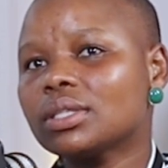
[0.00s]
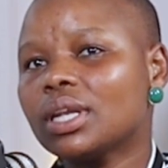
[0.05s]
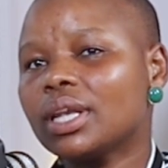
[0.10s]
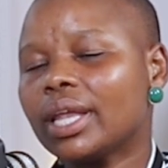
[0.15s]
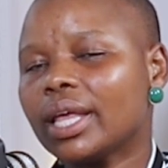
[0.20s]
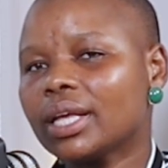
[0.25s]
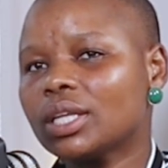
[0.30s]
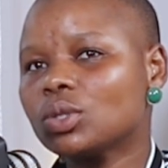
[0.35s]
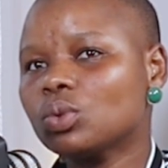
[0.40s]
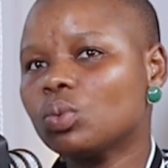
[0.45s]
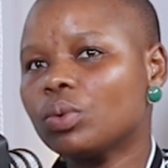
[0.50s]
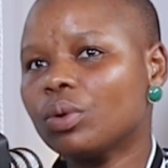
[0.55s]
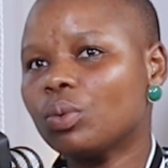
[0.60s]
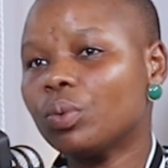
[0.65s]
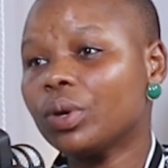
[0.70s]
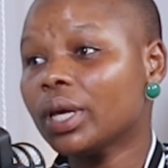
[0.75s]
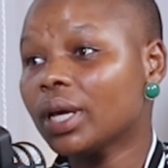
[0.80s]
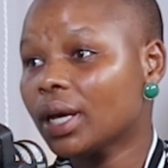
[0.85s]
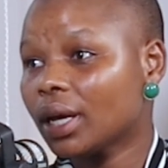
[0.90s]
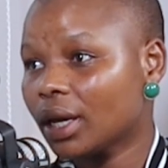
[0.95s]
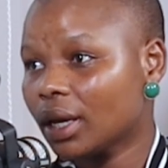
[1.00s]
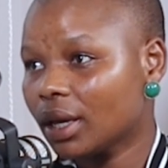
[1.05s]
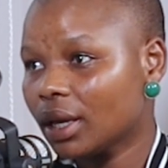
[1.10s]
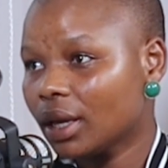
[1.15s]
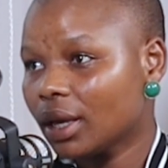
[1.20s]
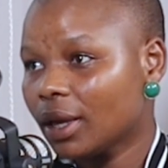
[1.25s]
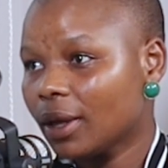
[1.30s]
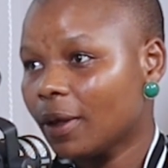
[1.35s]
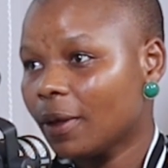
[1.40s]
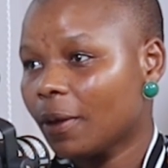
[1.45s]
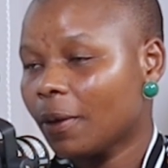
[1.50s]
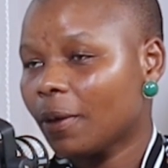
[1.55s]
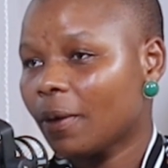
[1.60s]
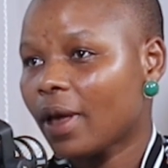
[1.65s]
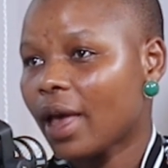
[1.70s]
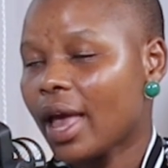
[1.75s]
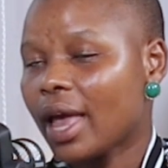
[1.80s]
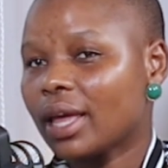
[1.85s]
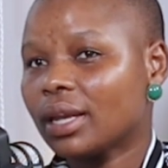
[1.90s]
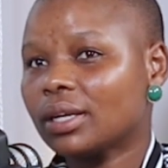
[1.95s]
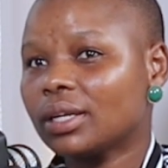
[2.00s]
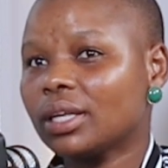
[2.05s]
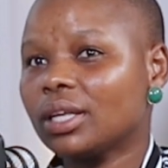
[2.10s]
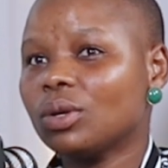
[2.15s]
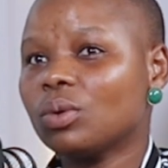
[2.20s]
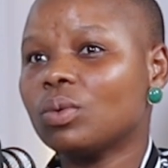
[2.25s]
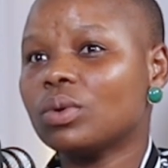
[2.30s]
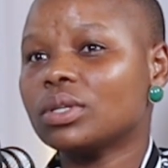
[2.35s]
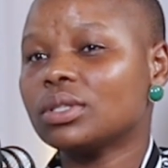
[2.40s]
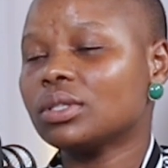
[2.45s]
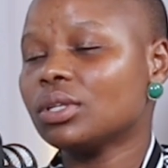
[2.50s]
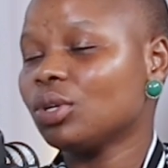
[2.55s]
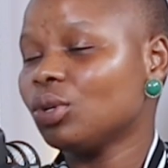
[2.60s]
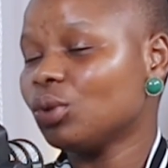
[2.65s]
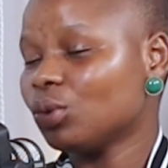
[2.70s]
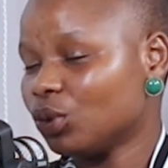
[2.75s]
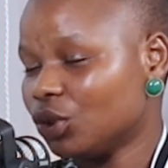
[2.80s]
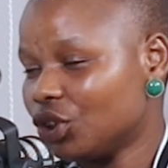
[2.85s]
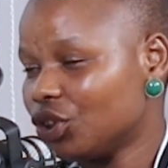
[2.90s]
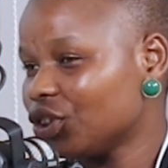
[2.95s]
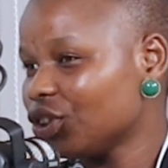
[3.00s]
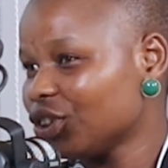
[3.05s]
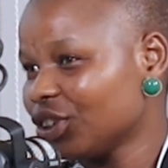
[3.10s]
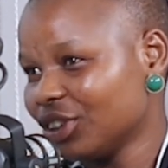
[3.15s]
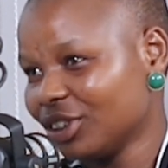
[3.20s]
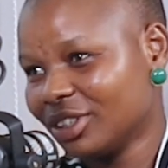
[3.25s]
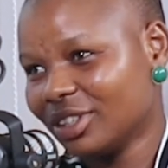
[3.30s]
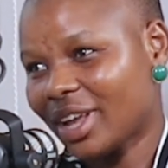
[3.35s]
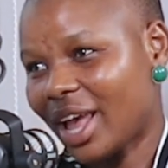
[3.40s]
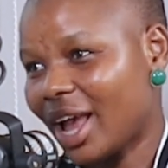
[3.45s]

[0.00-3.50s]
legs were weak and he was huge.